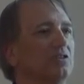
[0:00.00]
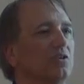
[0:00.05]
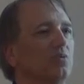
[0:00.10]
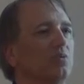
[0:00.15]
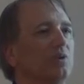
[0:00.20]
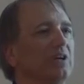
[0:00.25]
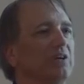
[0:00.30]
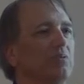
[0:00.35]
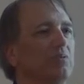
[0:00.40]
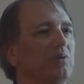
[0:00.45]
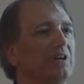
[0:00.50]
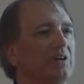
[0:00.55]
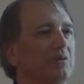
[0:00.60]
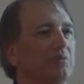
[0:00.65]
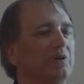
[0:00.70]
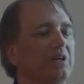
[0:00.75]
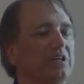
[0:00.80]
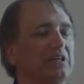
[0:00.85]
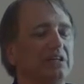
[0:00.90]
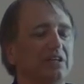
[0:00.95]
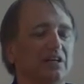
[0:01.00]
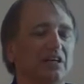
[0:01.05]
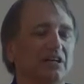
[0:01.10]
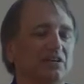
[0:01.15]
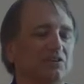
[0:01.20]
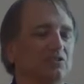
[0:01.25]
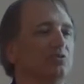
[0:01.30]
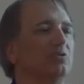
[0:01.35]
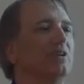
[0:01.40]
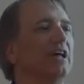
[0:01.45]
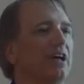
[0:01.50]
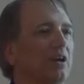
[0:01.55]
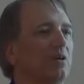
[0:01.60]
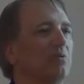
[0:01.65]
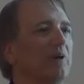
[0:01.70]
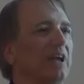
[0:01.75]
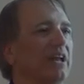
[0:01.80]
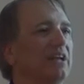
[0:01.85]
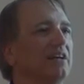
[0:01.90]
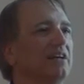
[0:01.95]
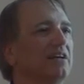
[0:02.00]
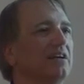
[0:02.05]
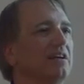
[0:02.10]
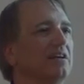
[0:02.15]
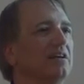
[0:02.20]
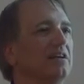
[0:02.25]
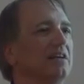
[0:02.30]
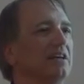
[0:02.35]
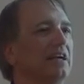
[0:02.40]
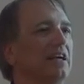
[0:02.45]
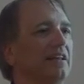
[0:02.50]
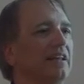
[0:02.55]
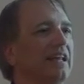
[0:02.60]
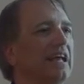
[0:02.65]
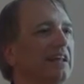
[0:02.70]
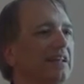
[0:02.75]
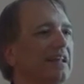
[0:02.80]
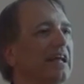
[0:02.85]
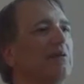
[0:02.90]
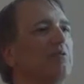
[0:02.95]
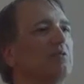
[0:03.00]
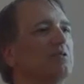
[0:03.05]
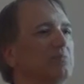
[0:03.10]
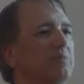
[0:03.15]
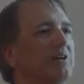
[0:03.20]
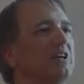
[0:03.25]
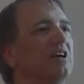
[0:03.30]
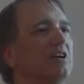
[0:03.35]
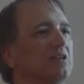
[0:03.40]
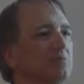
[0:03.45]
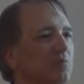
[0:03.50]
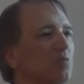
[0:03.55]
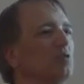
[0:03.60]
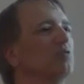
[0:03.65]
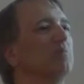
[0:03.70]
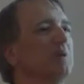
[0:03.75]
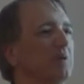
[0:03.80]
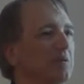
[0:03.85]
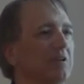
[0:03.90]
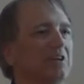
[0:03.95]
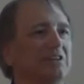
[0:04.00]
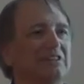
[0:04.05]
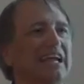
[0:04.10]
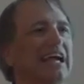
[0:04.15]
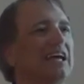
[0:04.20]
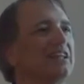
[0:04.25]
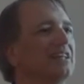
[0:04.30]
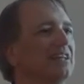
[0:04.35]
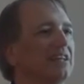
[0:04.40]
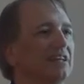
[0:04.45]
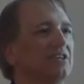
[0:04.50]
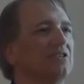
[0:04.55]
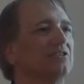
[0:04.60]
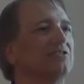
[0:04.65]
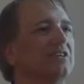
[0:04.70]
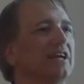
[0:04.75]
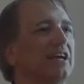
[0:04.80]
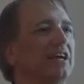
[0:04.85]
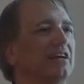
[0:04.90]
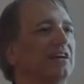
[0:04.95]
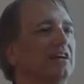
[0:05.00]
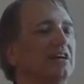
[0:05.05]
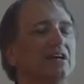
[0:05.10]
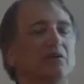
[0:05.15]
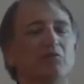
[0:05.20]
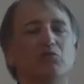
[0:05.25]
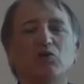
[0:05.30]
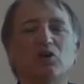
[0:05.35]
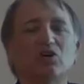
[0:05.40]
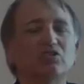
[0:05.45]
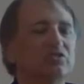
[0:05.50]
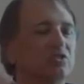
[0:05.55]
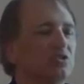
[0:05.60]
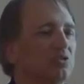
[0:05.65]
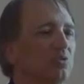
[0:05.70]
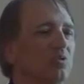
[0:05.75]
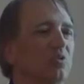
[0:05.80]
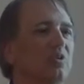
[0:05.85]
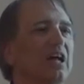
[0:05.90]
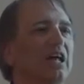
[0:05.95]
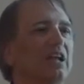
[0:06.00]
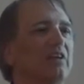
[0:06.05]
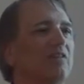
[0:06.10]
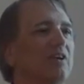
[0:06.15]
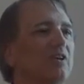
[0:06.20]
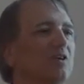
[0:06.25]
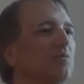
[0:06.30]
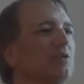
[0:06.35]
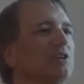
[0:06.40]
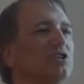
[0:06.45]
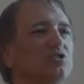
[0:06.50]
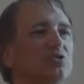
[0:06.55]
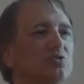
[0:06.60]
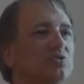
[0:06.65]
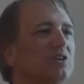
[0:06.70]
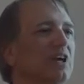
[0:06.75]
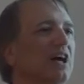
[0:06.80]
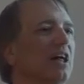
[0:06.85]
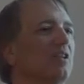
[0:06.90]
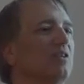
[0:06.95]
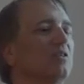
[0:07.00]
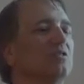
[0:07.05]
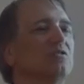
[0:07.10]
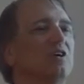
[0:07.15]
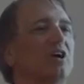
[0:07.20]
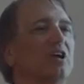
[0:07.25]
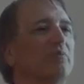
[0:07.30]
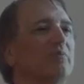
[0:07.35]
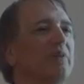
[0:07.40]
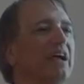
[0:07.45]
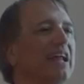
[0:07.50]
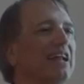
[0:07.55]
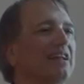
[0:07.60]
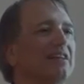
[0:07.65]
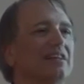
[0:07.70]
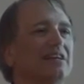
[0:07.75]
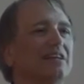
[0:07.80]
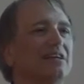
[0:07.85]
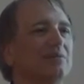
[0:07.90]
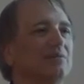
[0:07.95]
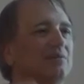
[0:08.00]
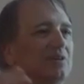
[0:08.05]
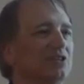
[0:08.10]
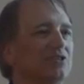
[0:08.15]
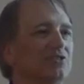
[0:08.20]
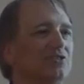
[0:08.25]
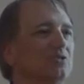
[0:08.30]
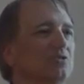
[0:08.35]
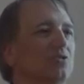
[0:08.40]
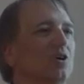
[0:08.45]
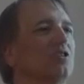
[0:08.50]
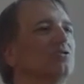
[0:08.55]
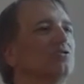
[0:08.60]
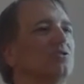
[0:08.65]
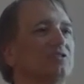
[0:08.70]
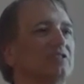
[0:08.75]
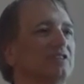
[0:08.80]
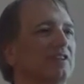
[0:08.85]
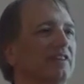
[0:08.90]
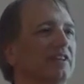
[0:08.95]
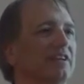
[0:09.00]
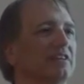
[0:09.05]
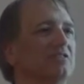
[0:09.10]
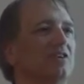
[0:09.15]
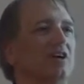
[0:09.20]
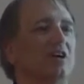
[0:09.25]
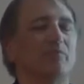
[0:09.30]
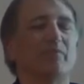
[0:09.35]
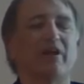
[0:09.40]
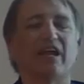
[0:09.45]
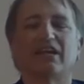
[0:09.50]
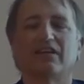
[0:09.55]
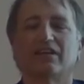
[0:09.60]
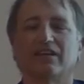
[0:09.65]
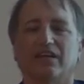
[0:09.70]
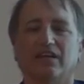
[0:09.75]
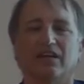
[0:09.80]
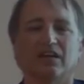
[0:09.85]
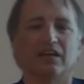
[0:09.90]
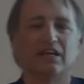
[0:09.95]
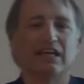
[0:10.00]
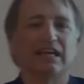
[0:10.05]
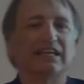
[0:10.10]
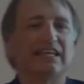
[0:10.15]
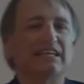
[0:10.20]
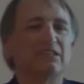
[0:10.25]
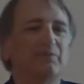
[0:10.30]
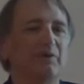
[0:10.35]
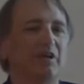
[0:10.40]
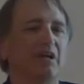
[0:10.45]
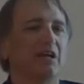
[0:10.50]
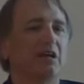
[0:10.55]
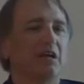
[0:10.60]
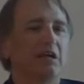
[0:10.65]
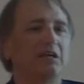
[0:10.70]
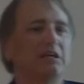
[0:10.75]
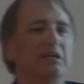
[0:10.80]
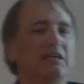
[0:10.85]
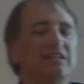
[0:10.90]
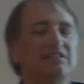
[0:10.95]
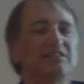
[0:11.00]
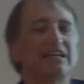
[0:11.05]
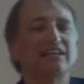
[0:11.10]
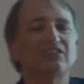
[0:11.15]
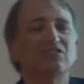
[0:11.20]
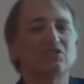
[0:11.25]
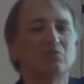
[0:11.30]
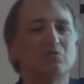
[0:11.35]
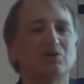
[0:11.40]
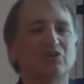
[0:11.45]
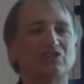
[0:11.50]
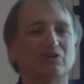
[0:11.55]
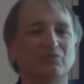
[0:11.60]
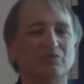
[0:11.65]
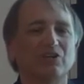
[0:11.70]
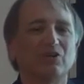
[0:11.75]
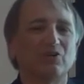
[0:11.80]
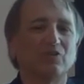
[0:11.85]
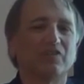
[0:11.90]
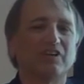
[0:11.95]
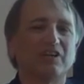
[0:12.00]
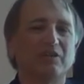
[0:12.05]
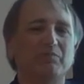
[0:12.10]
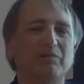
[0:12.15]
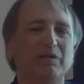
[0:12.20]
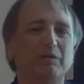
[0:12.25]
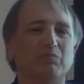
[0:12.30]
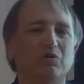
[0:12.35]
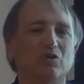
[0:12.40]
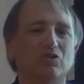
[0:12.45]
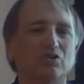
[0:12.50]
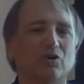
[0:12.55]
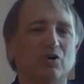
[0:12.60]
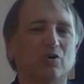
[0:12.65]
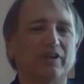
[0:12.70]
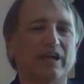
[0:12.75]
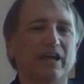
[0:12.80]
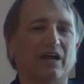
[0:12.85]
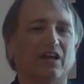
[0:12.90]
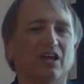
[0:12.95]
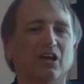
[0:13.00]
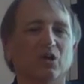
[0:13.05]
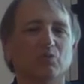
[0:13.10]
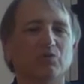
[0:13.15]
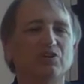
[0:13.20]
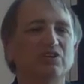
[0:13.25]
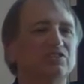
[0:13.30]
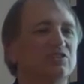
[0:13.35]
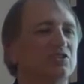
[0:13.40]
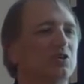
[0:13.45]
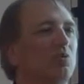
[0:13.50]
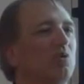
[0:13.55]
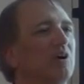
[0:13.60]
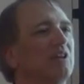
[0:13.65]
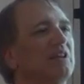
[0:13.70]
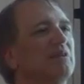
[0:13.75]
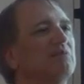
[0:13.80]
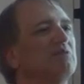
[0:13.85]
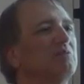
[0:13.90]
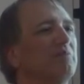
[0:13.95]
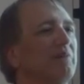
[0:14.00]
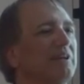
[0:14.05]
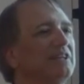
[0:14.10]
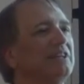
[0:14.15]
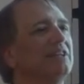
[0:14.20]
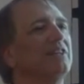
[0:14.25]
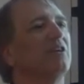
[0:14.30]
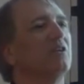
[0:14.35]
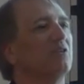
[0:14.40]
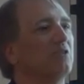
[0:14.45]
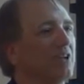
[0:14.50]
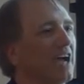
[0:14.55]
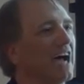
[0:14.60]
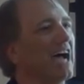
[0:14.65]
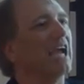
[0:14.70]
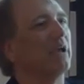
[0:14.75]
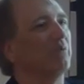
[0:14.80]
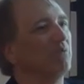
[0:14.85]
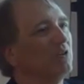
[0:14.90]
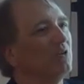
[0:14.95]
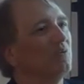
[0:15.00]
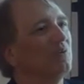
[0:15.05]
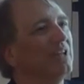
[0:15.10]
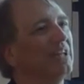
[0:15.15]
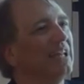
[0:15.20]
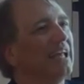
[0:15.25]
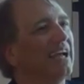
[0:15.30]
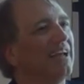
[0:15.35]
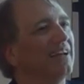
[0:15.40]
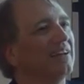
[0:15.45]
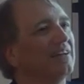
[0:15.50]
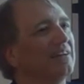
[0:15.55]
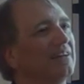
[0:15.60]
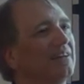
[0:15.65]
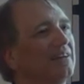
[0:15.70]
so we, we, we uh, do that already. And, th and that was because most people, exactly as you say. We also do a lot of other. We choose colors automatically. We choose all sorts of things automatically. And that's, it, it's not so much that we don't think people know that. We just don't want them spending their time doing that